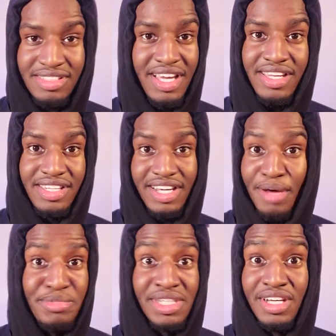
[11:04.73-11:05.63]
hey,
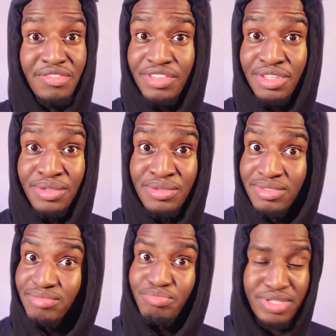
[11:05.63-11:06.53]
I'm in love with you.
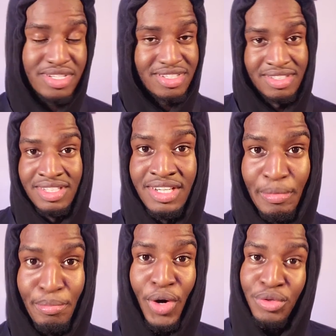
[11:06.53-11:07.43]

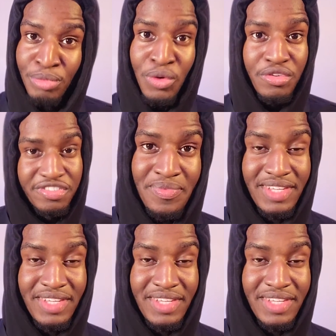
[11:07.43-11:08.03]
Bold move.